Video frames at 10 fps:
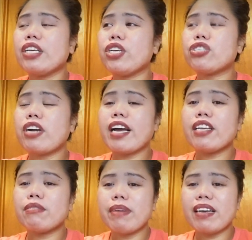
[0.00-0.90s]
you try
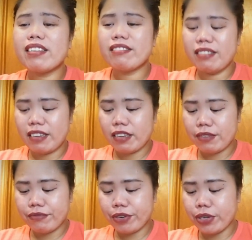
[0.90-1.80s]
your best
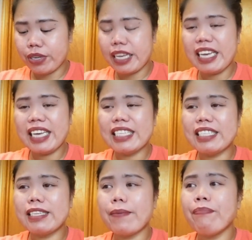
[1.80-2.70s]
for your kids,